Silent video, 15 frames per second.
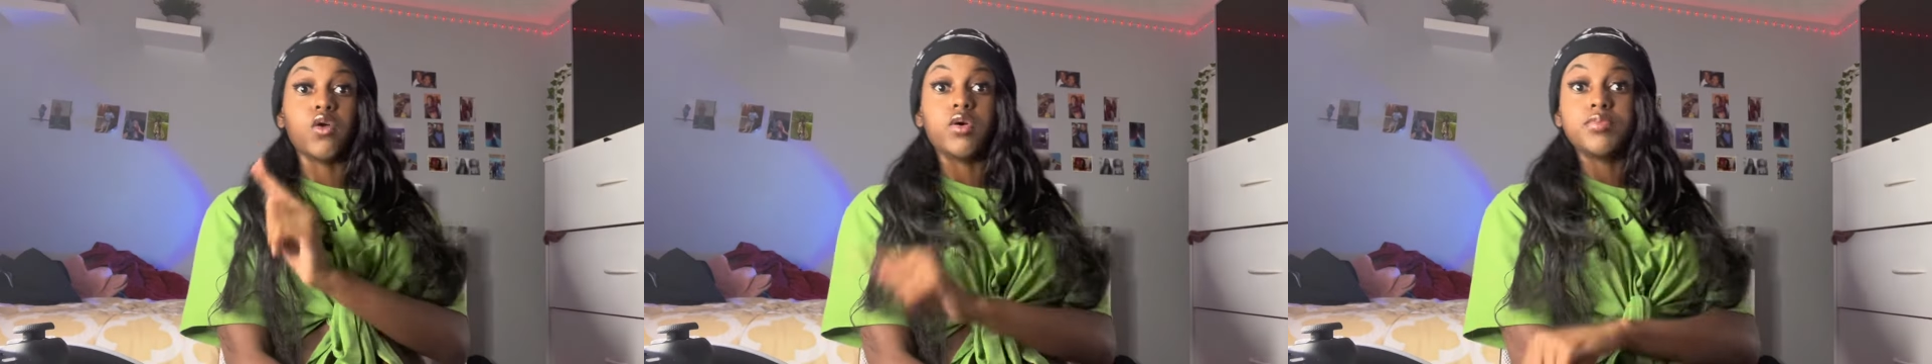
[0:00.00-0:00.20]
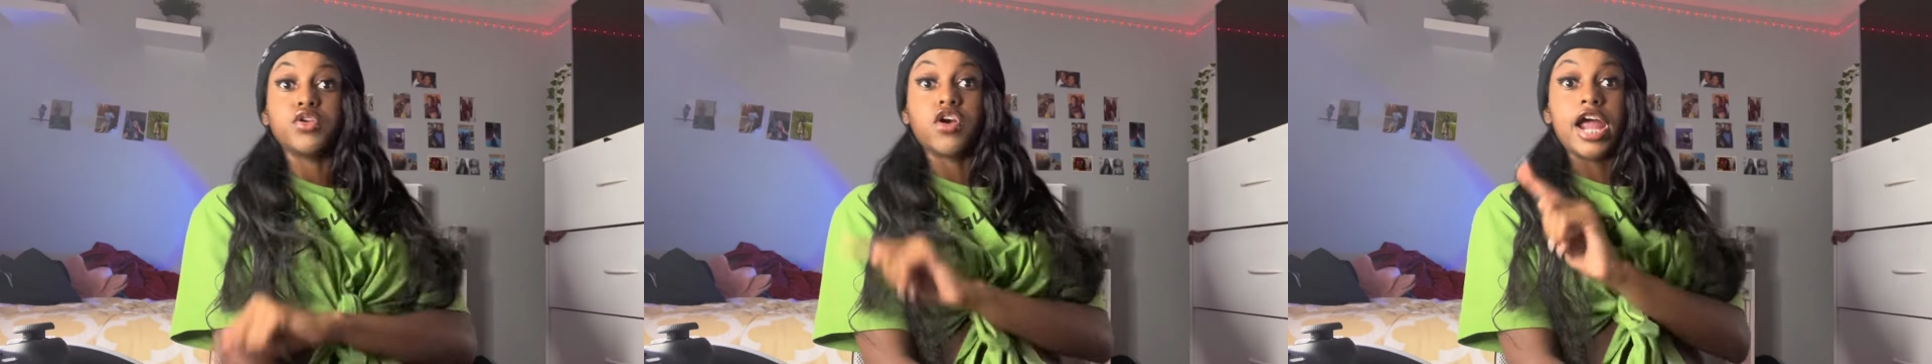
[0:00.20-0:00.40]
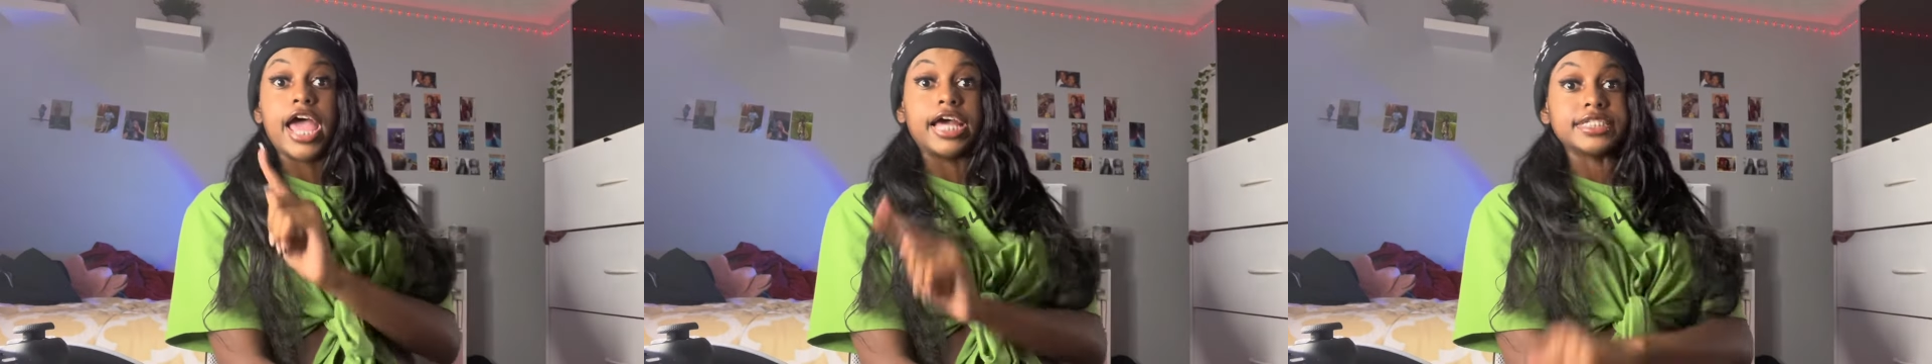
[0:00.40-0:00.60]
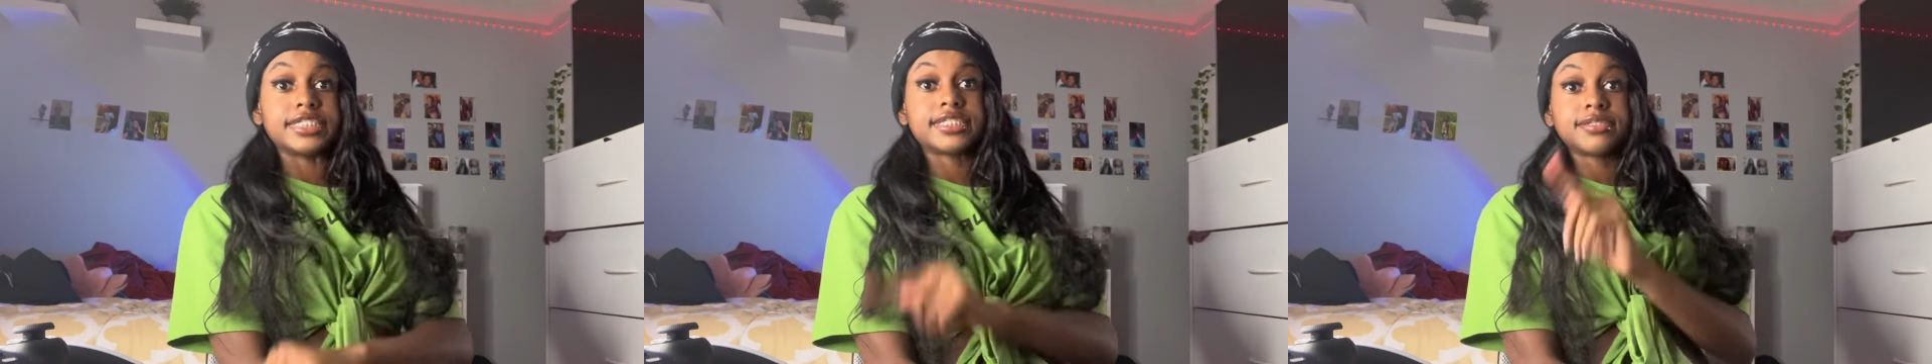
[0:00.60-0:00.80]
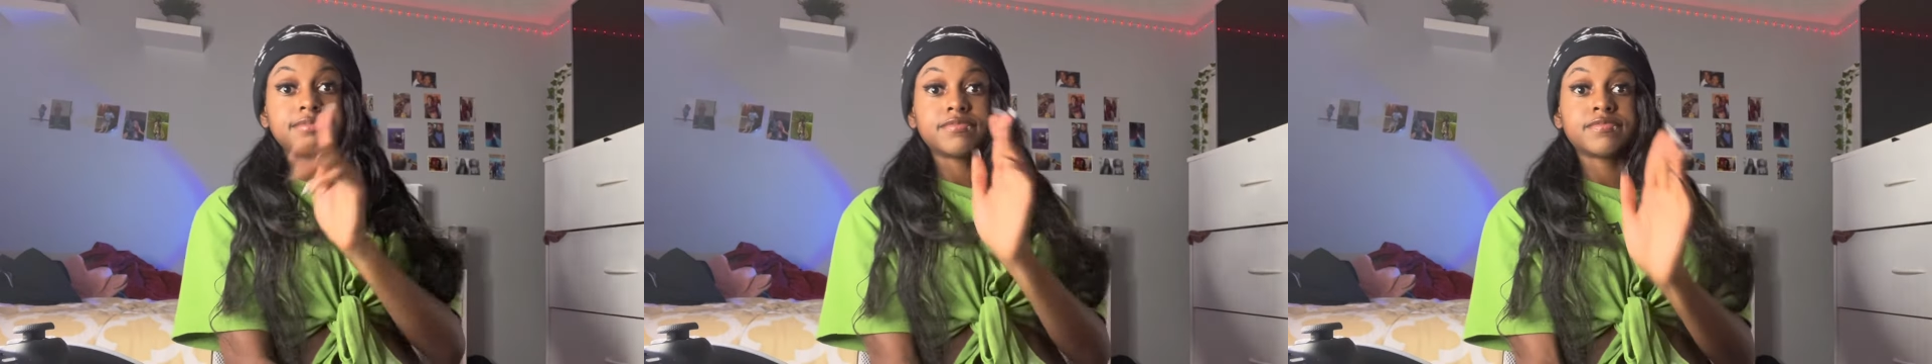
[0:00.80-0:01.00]
ain't
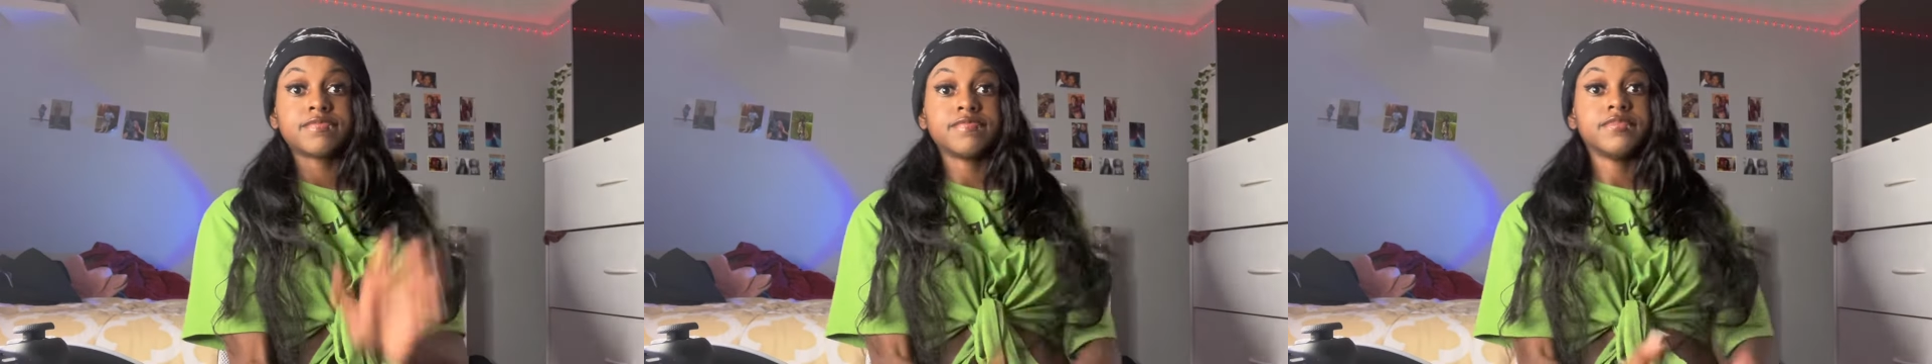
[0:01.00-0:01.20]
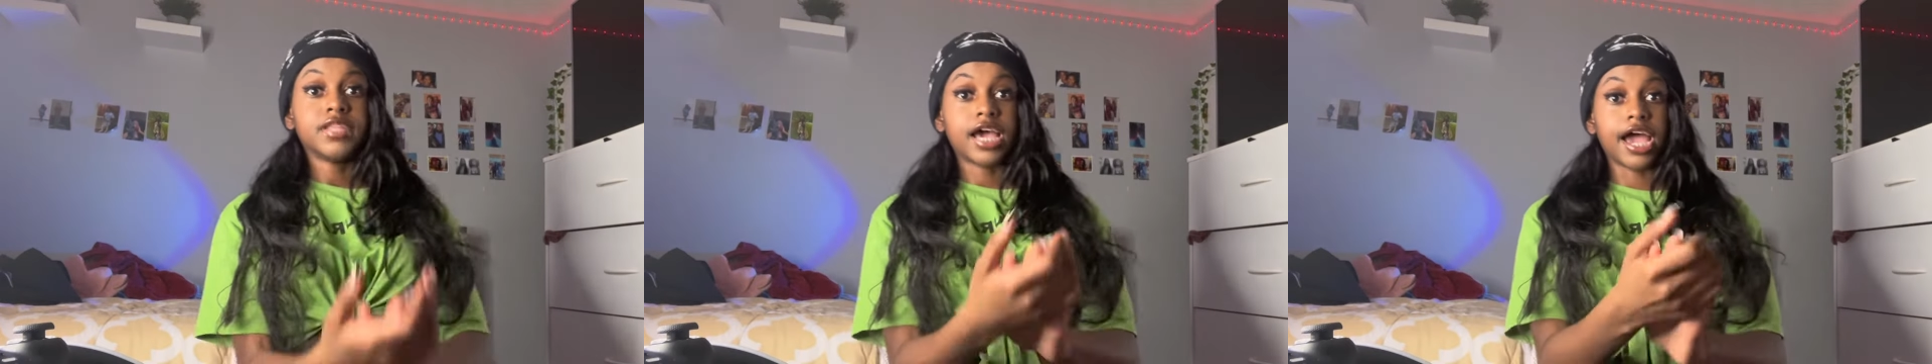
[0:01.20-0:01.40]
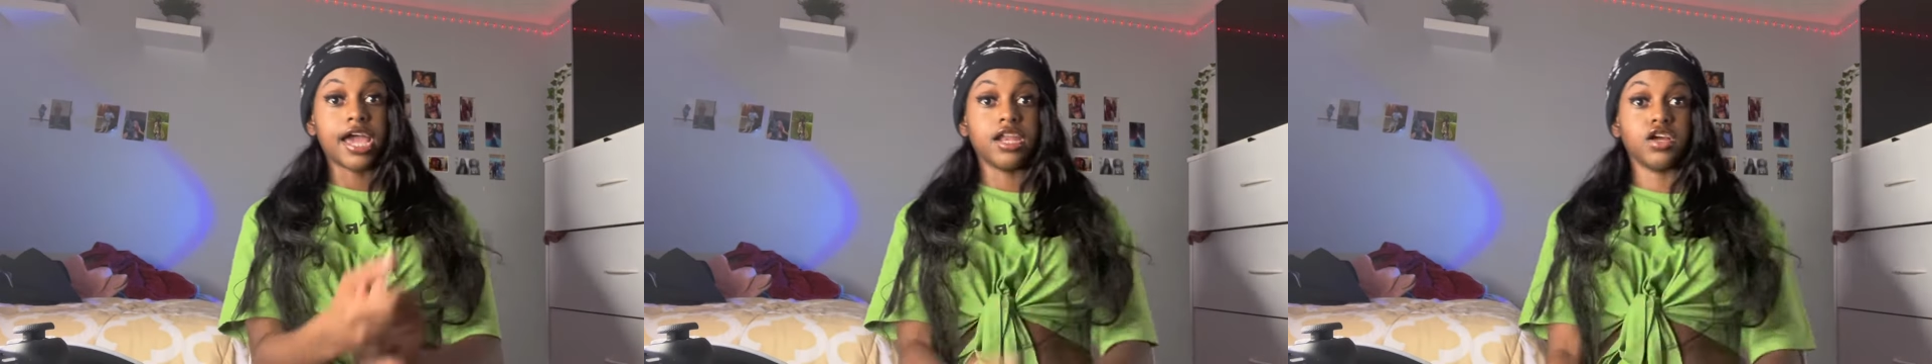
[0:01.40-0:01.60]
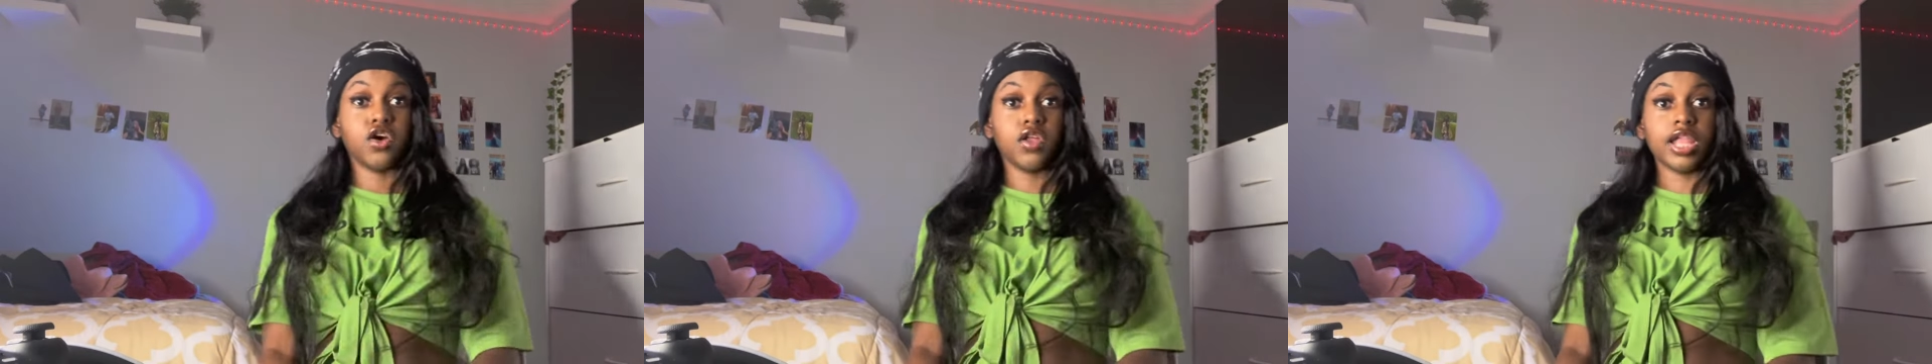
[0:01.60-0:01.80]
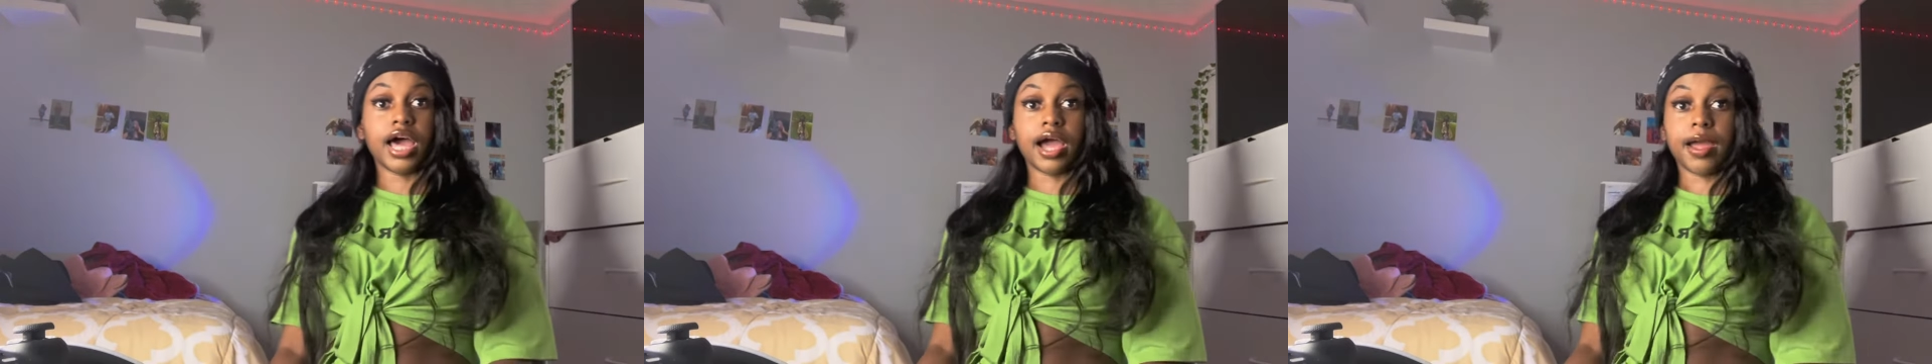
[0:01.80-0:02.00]
even
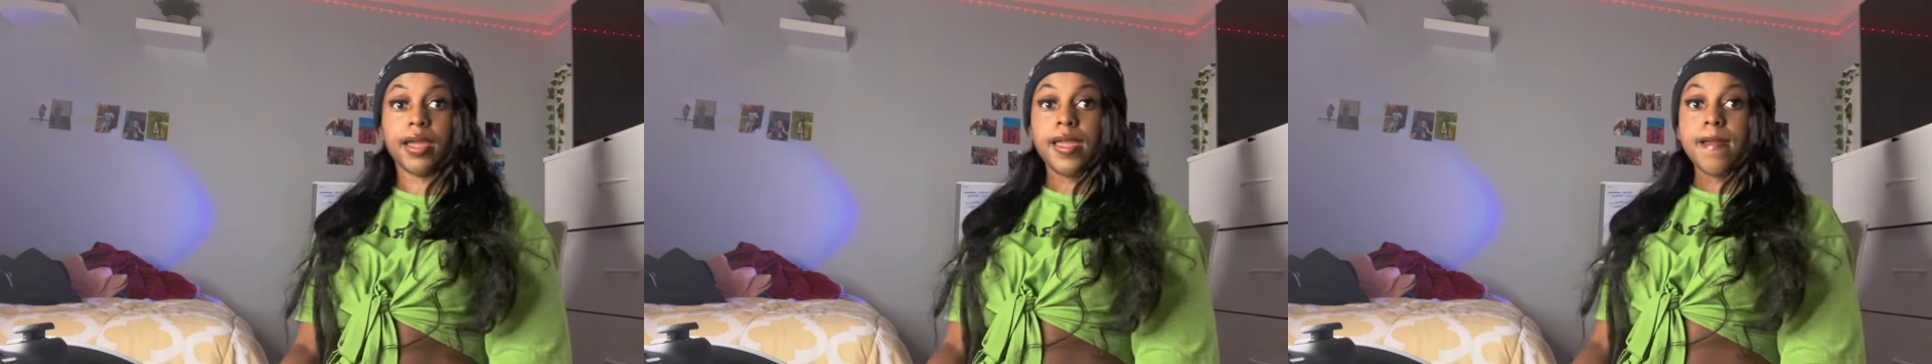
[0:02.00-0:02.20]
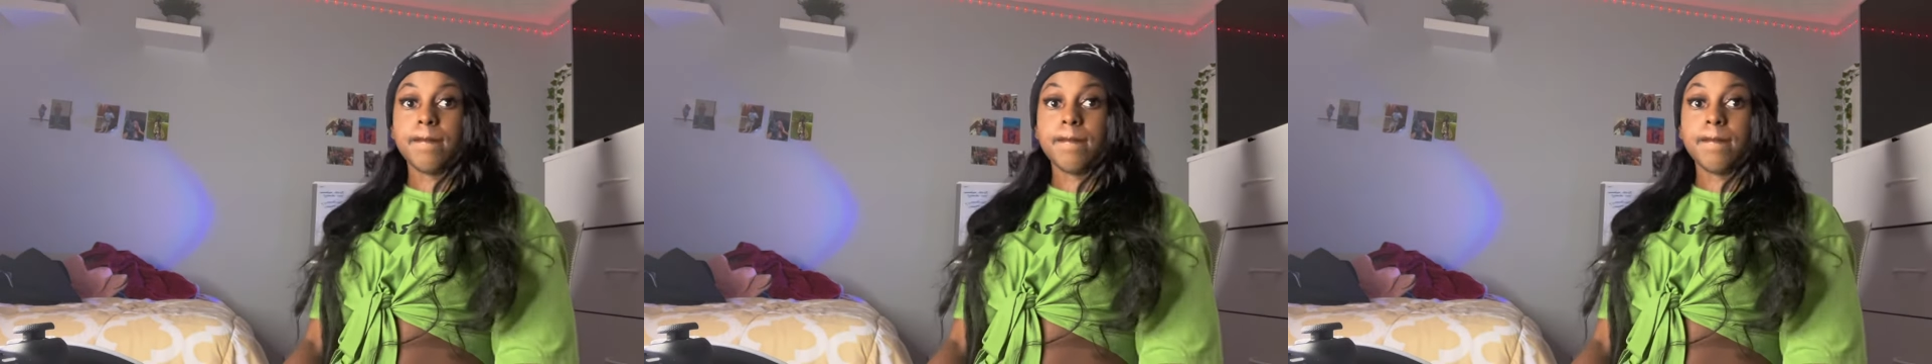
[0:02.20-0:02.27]
gonna lie.